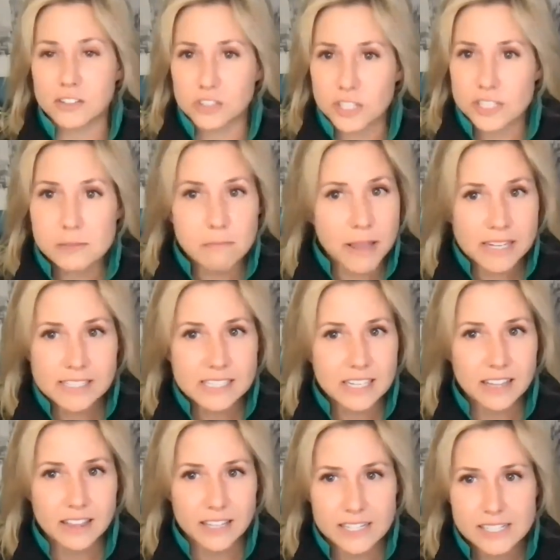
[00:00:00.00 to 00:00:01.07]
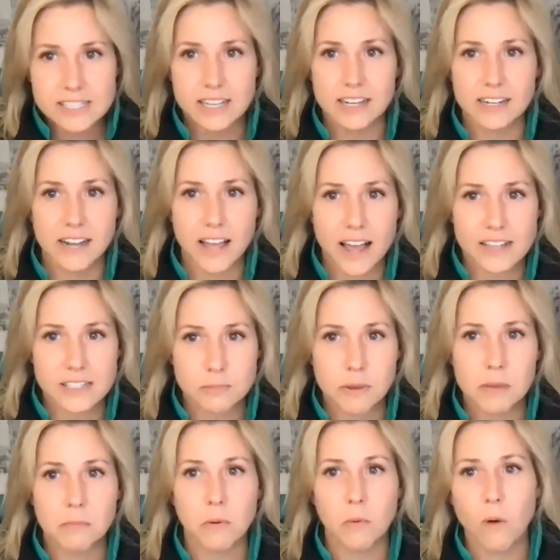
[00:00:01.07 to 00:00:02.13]
they're just meant to listen as
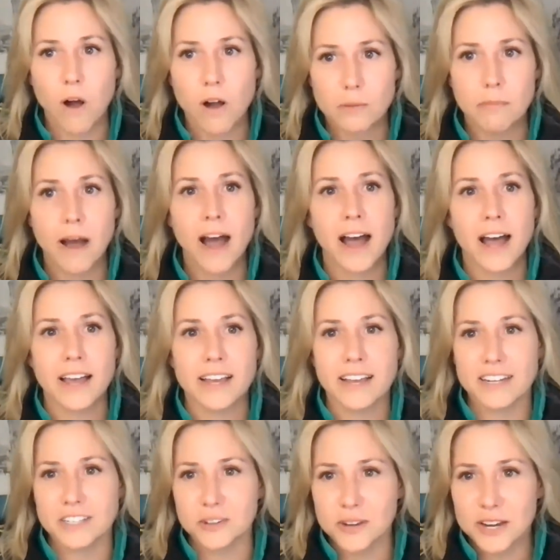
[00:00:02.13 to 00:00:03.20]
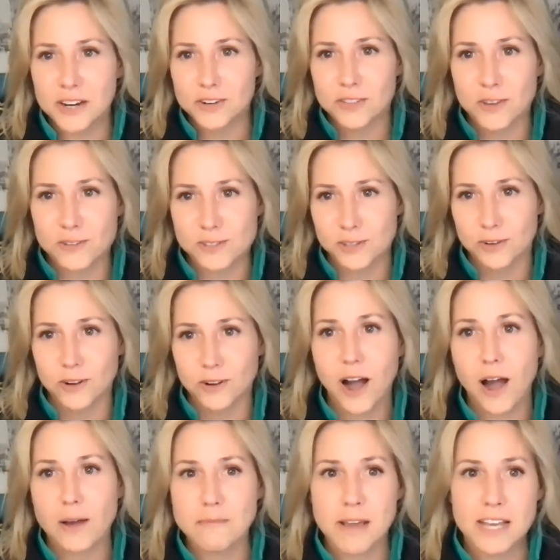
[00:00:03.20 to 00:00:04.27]
people walk by, and you hear those little
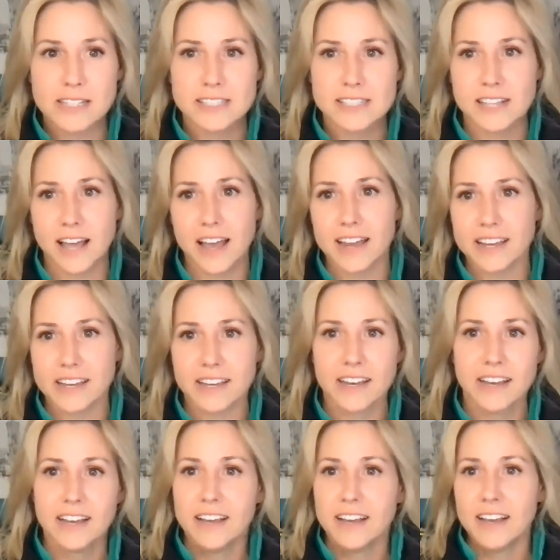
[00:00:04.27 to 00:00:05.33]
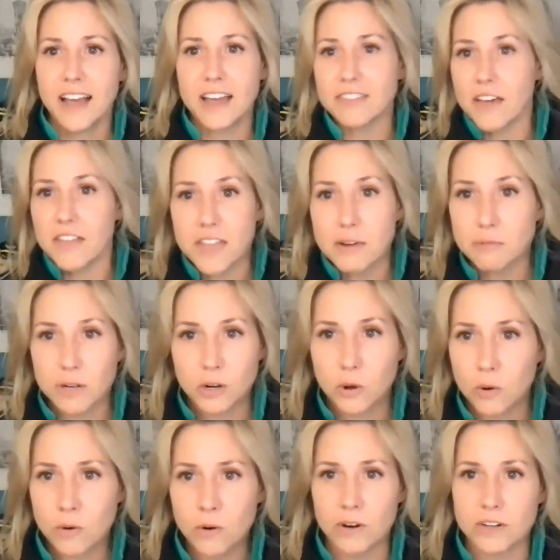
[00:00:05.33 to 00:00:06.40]
comments like, and then they
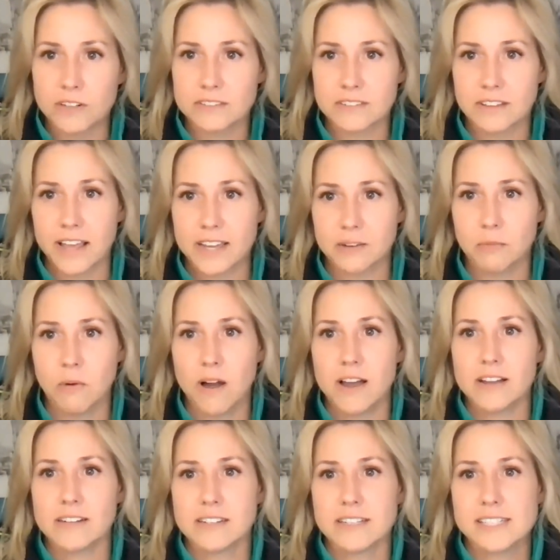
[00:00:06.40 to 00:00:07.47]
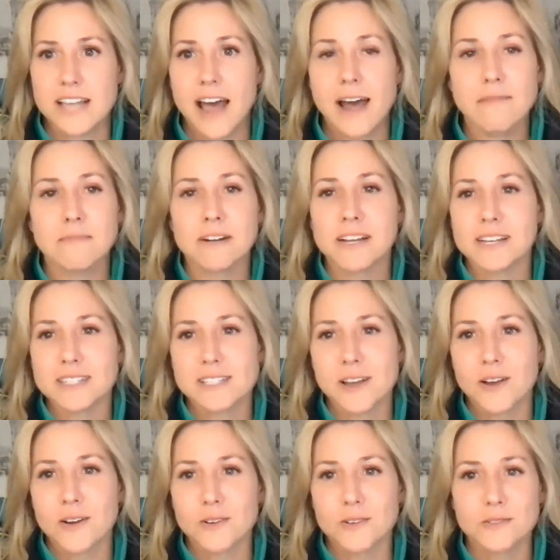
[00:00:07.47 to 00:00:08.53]
record like what is happening.
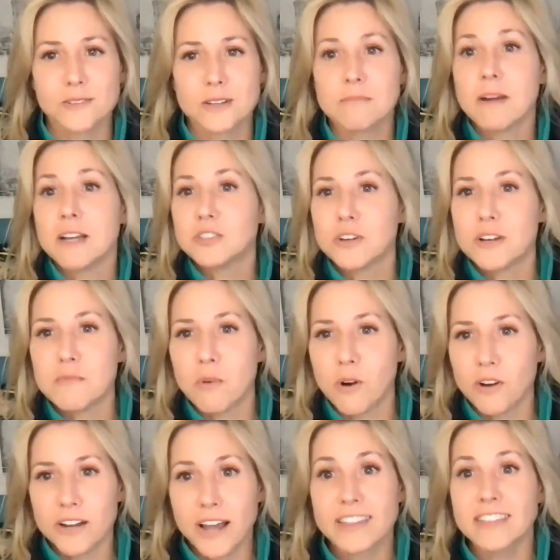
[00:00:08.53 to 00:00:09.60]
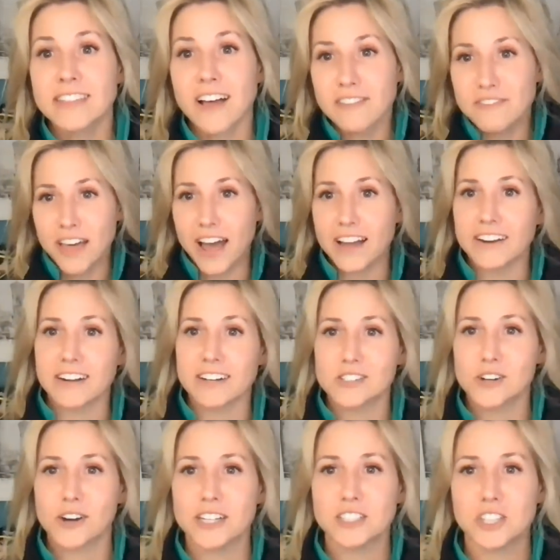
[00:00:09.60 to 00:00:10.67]
So in my dream world, I'd love that on a
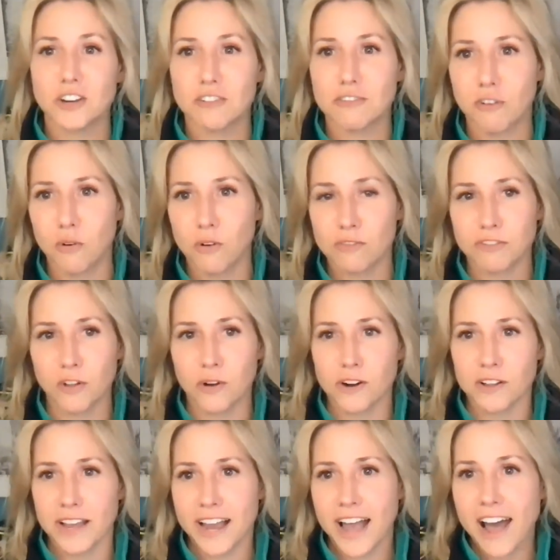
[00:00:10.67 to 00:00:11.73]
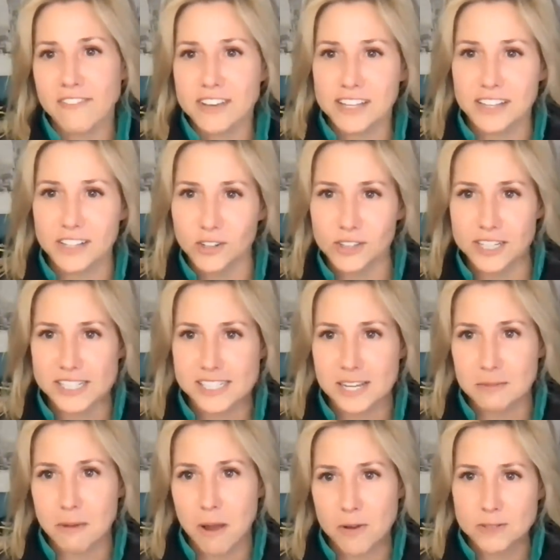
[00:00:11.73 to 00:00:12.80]
trade show floor, like having little
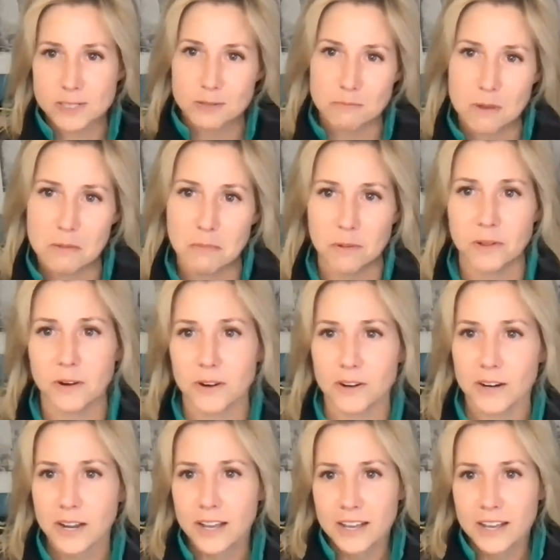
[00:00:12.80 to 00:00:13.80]
listening posts and people are